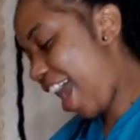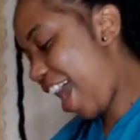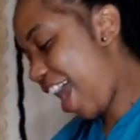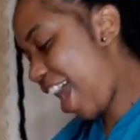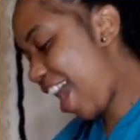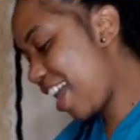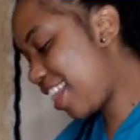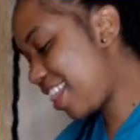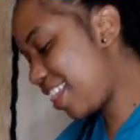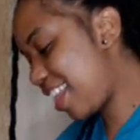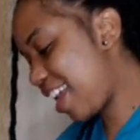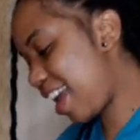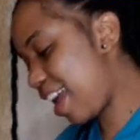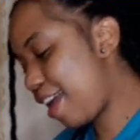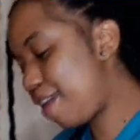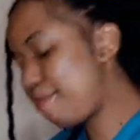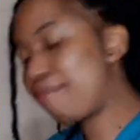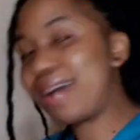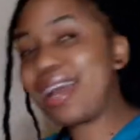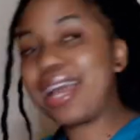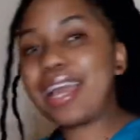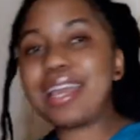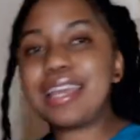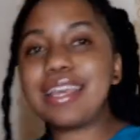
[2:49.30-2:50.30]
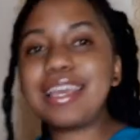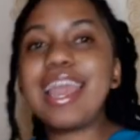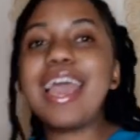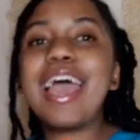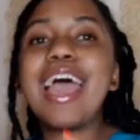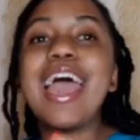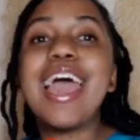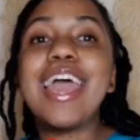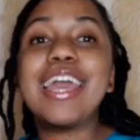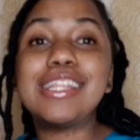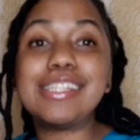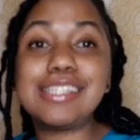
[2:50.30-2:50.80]
And then my
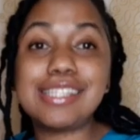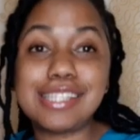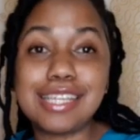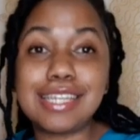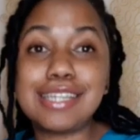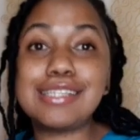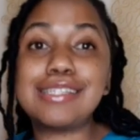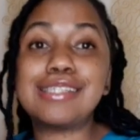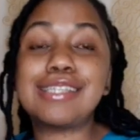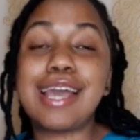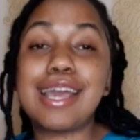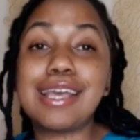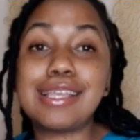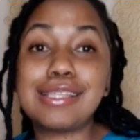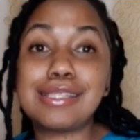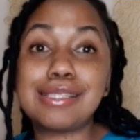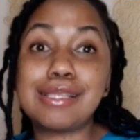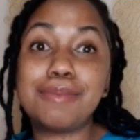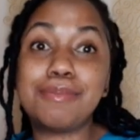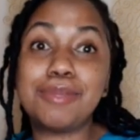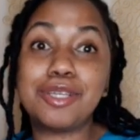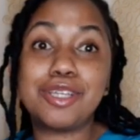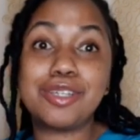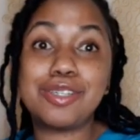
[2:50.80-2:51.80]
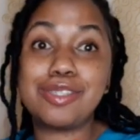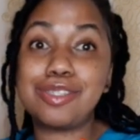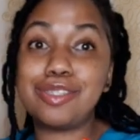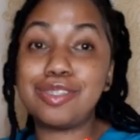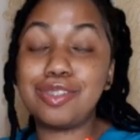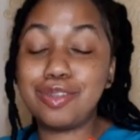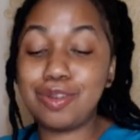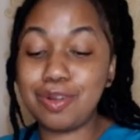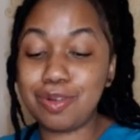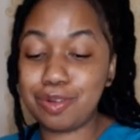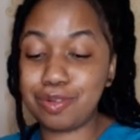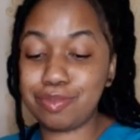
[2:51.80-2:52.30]
hand sanitizer, because
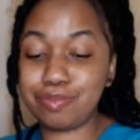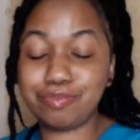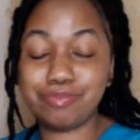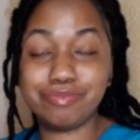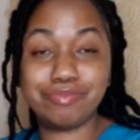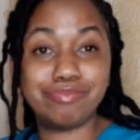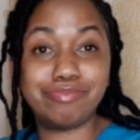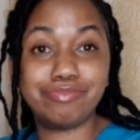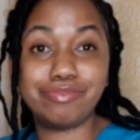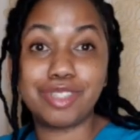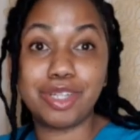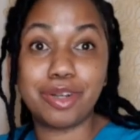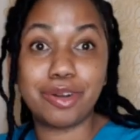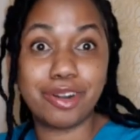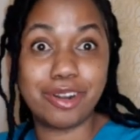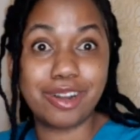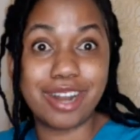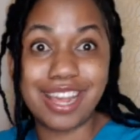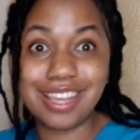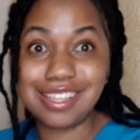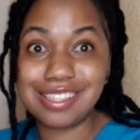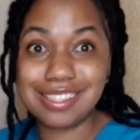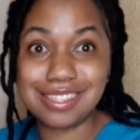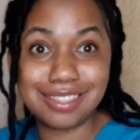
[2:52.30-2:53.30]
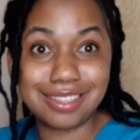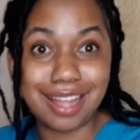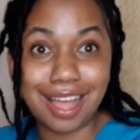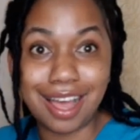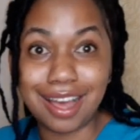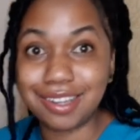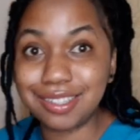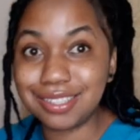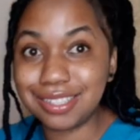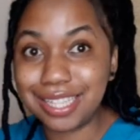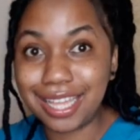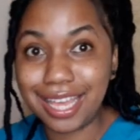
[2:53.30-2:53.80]
you know the Rona is still
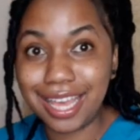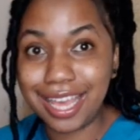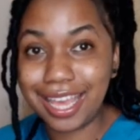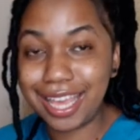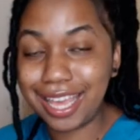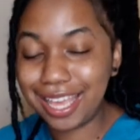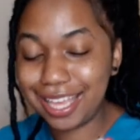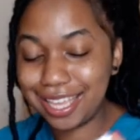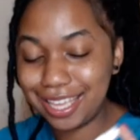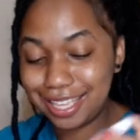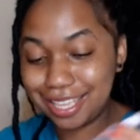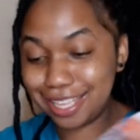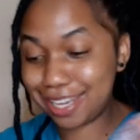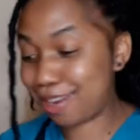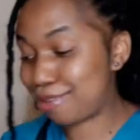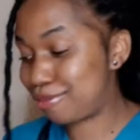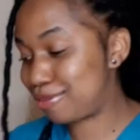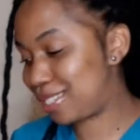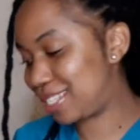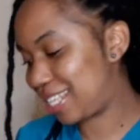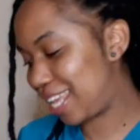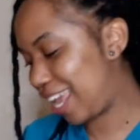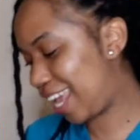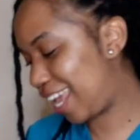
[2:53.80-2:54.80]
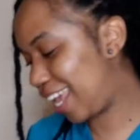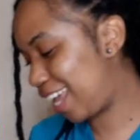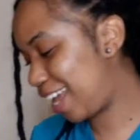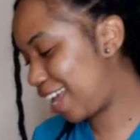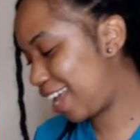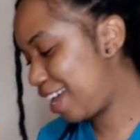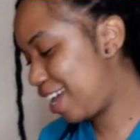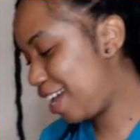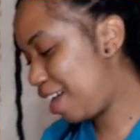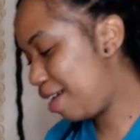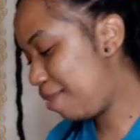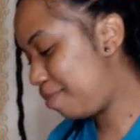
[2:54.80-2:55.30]
out there, you know what I'm saying?
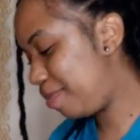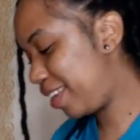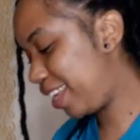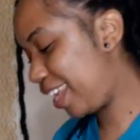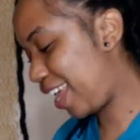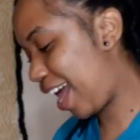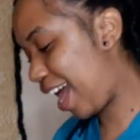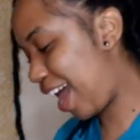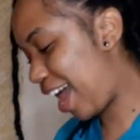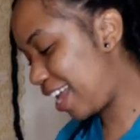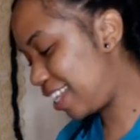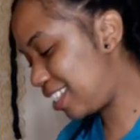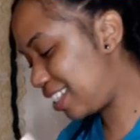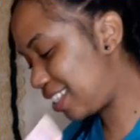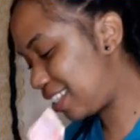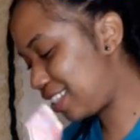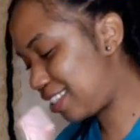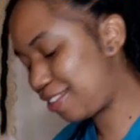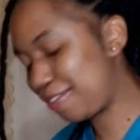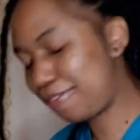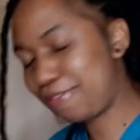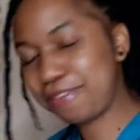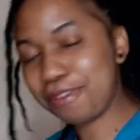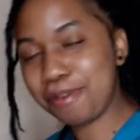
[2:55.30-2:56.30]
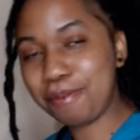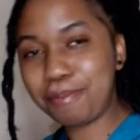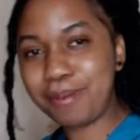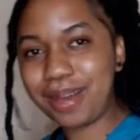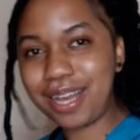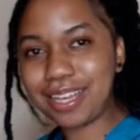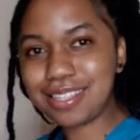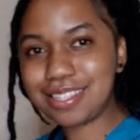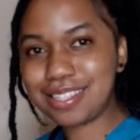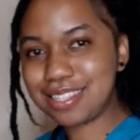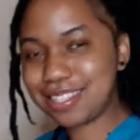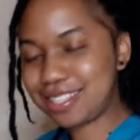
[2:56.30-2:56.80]
But yeah, and just a few
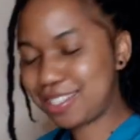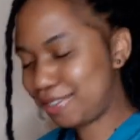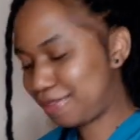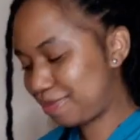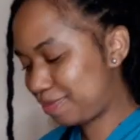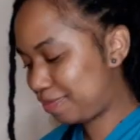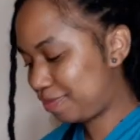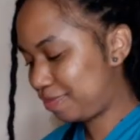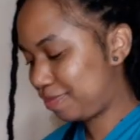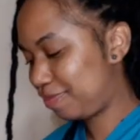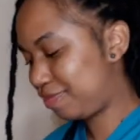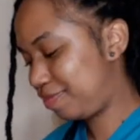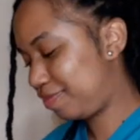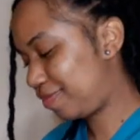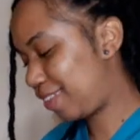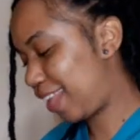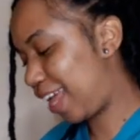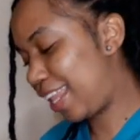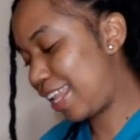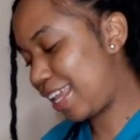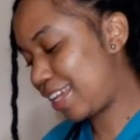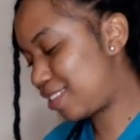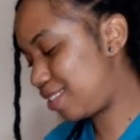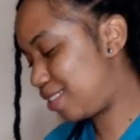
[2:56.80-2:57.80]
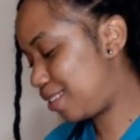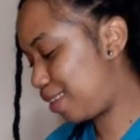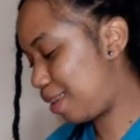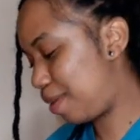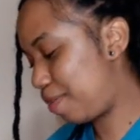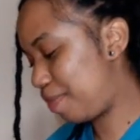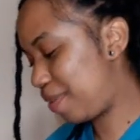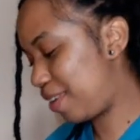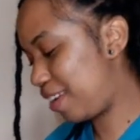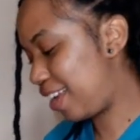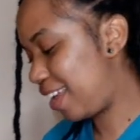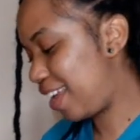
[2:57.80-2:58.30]
bucks. I like to
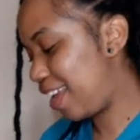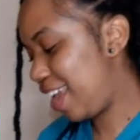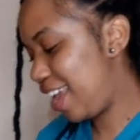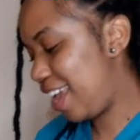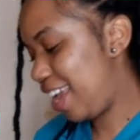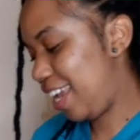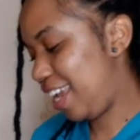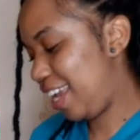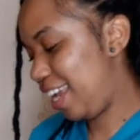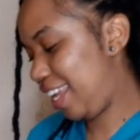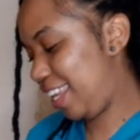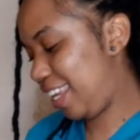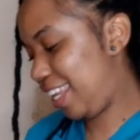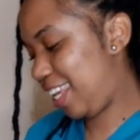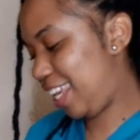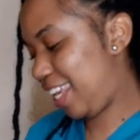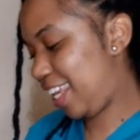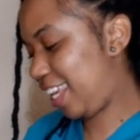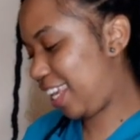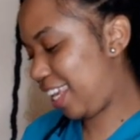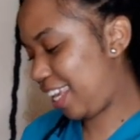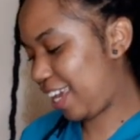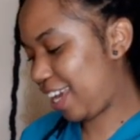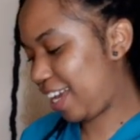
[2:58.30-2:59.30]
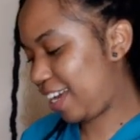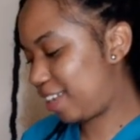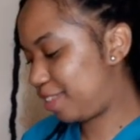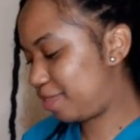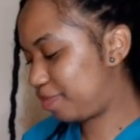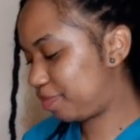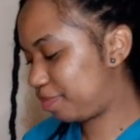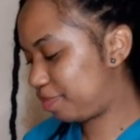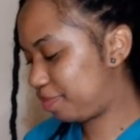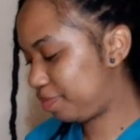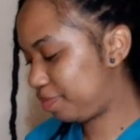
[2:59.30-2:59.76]
keep it in here.